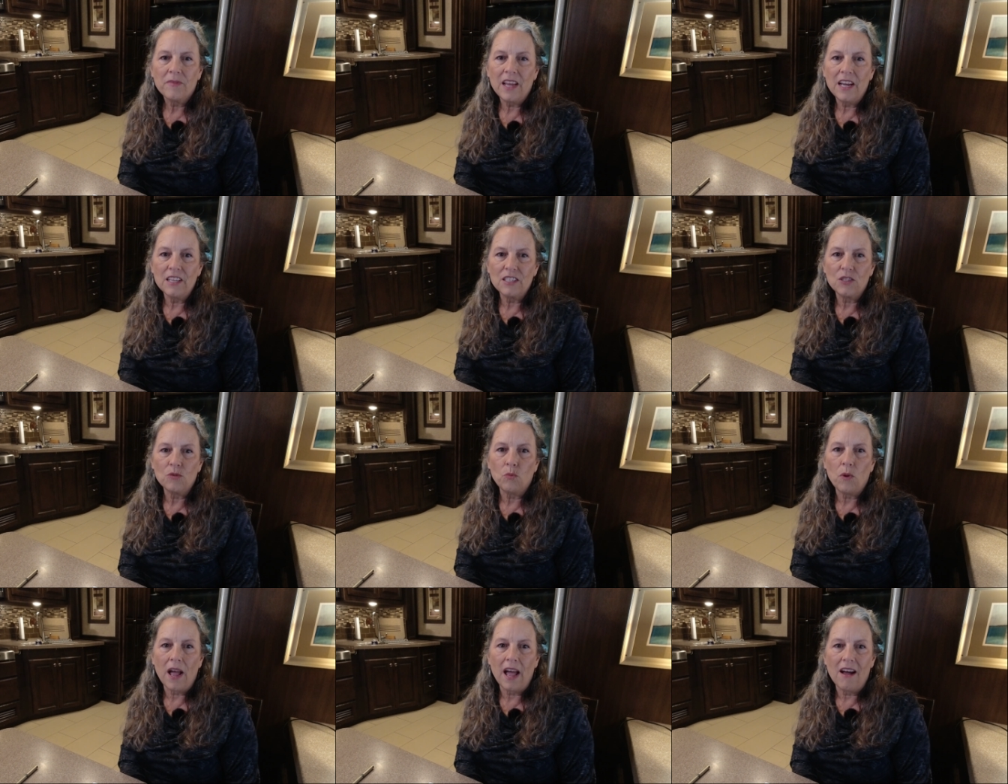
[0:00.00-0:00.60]

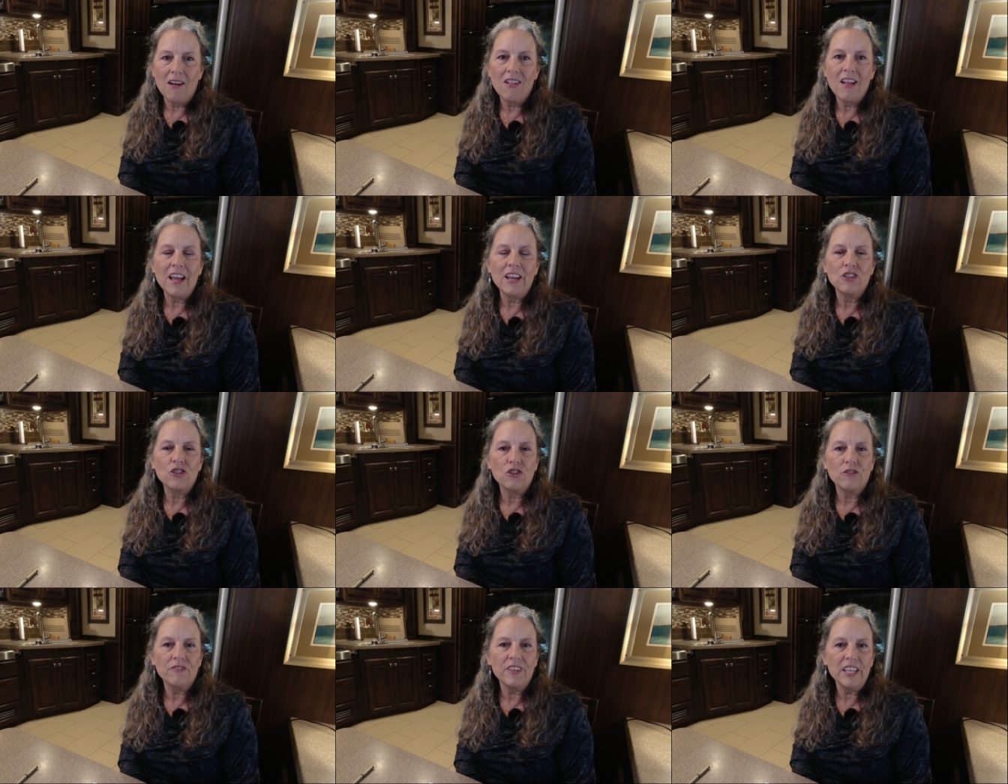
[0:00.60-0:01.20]
as well
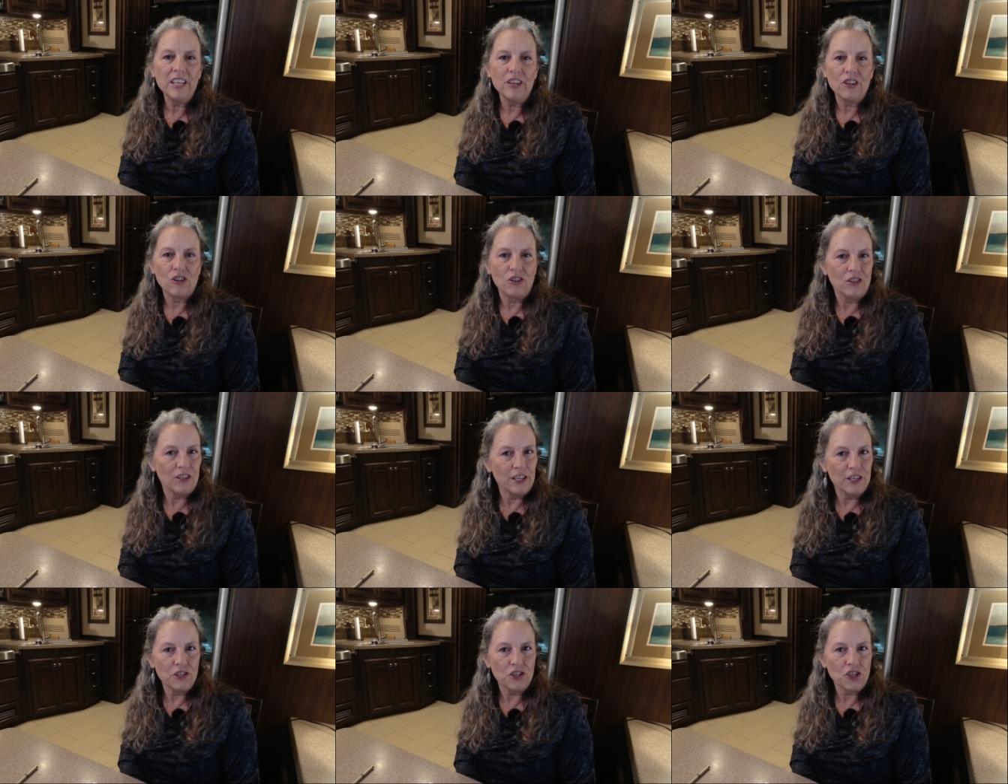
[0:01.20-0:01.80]
as your
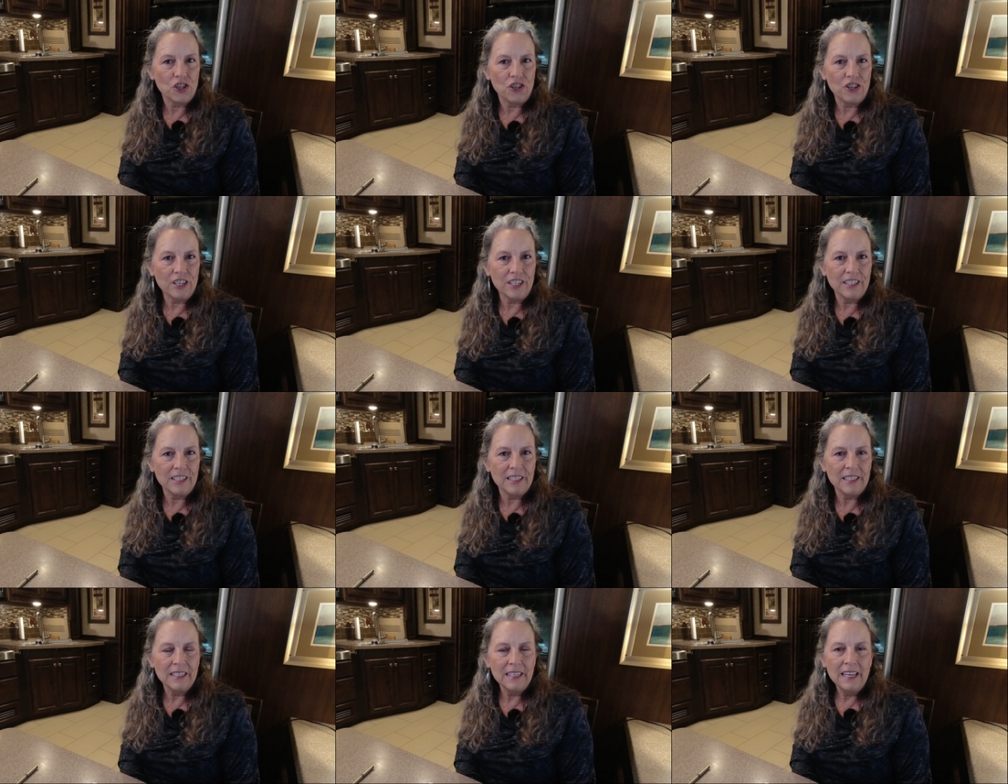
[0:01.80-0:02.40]
vehicle
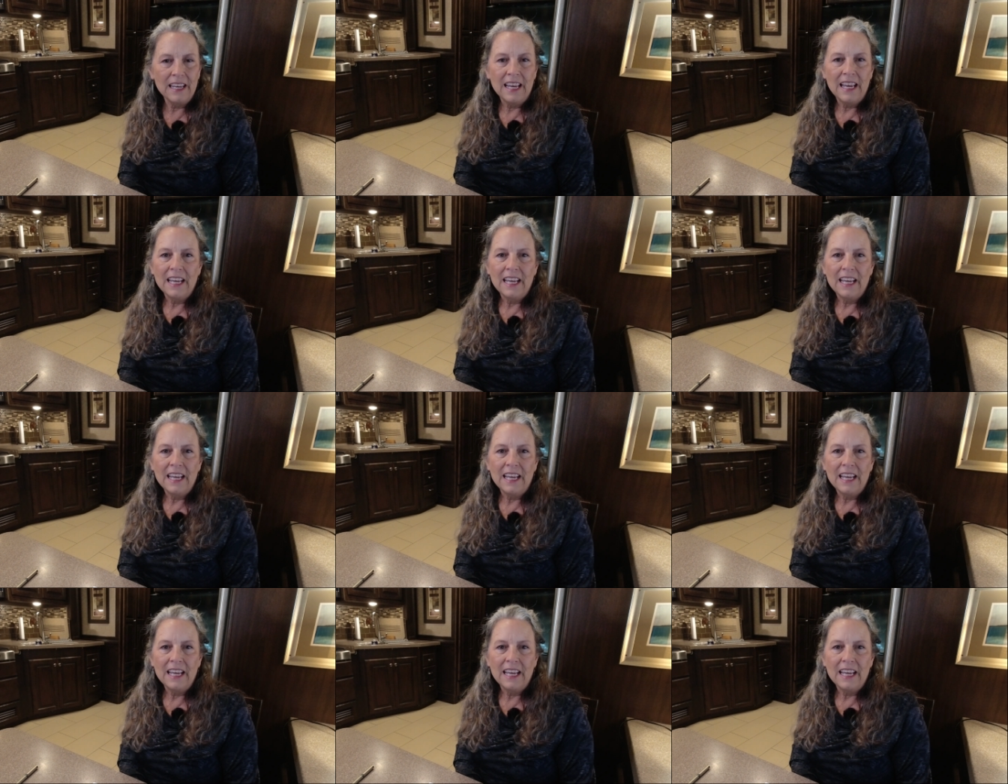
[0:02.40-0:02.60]
insurance.